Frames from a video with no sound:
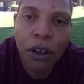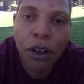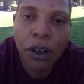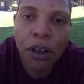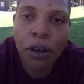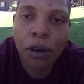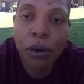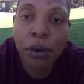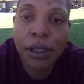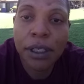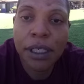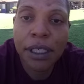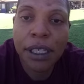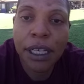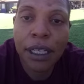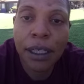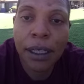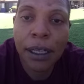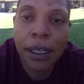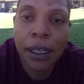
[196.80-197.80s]

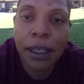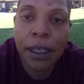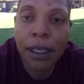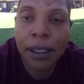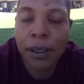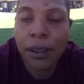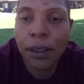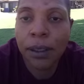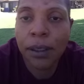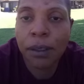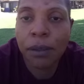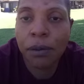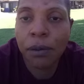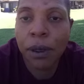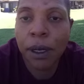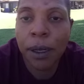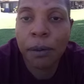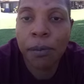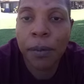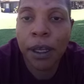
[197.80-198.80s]
Coincidentally, that's
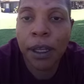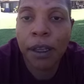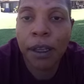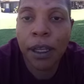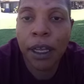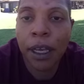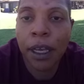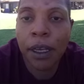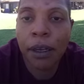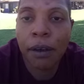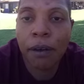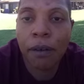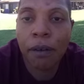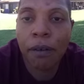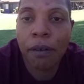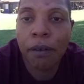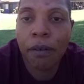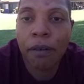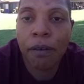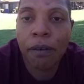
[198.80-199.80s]
when I met that
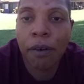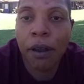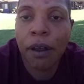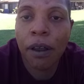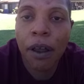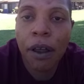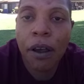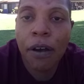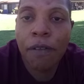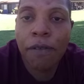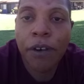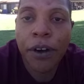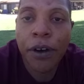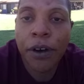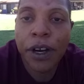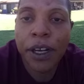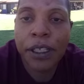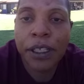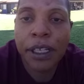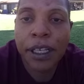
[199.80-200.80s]

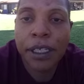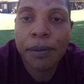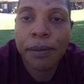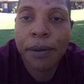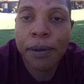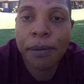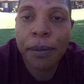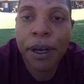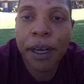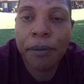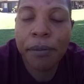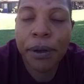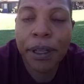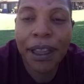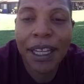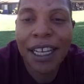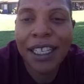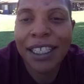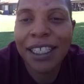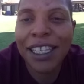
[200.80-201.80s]
fucker ex-husband of mine, but
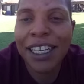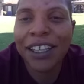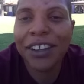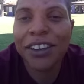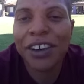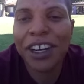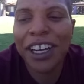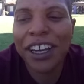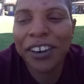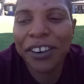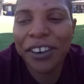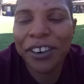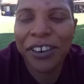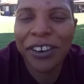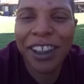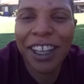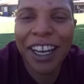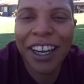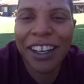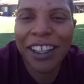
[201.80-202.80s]
that's neither here nor
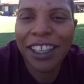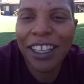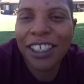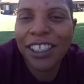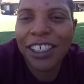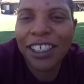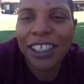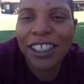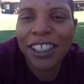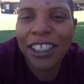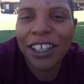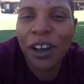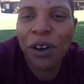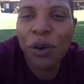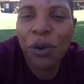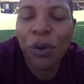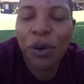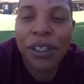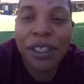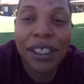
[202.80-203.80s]
there. That's just
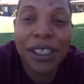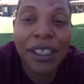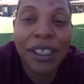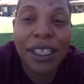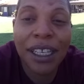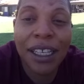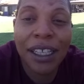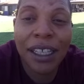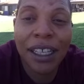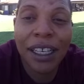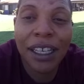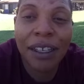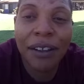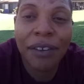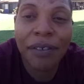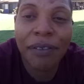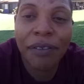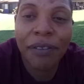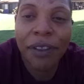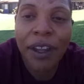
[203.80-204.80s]
coincidentally.
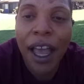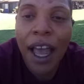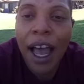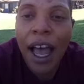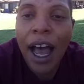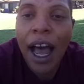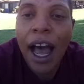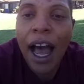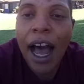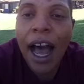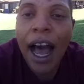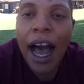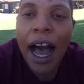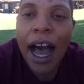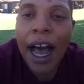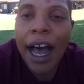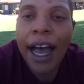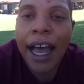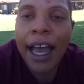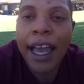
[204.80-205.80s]

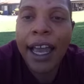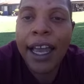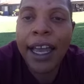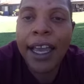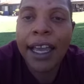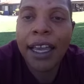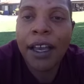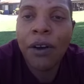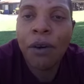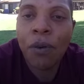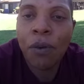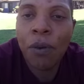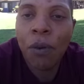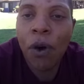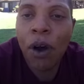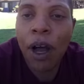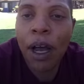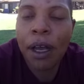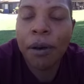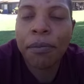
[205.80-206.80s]
I
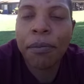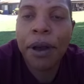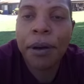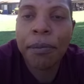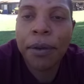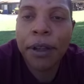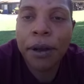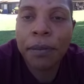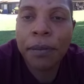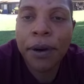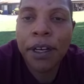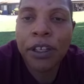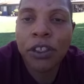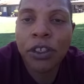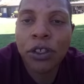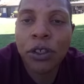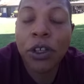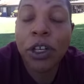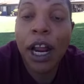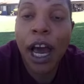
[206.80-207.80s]
want my blood
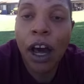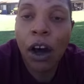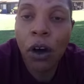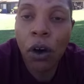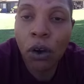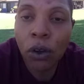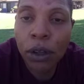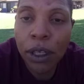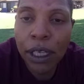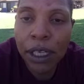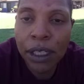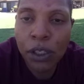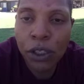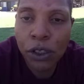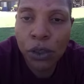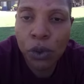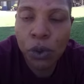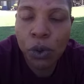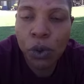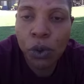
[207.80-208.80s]
pressure not only
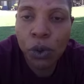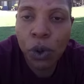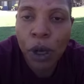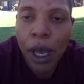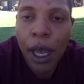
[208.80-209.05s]
to